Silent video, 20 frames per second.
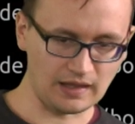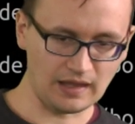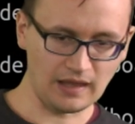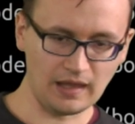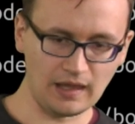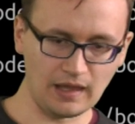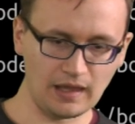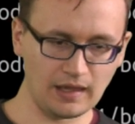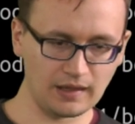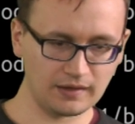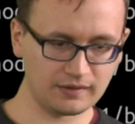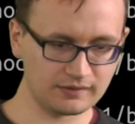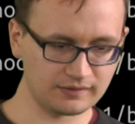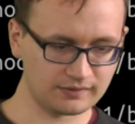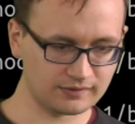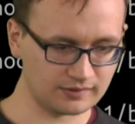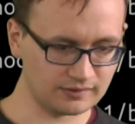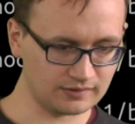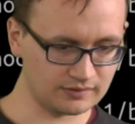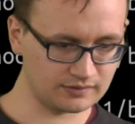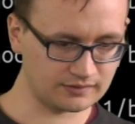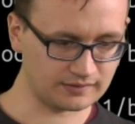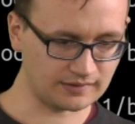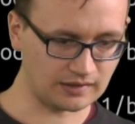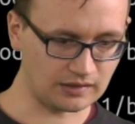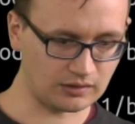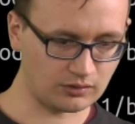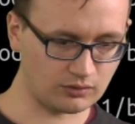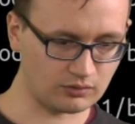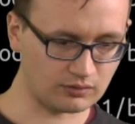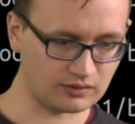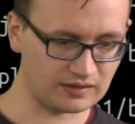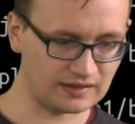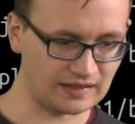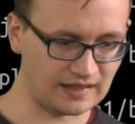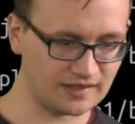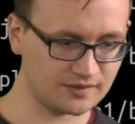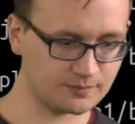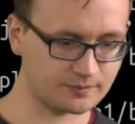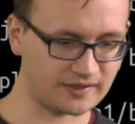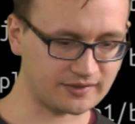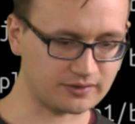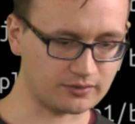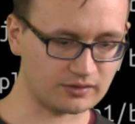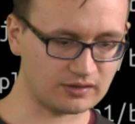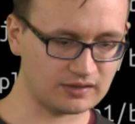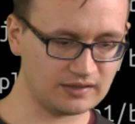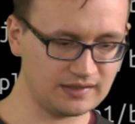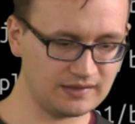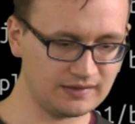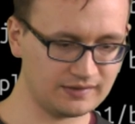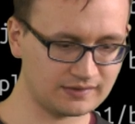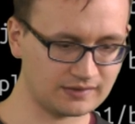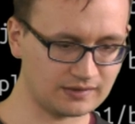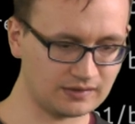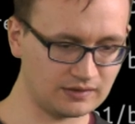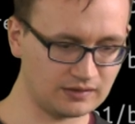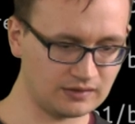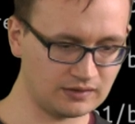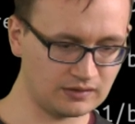And now, last but not least,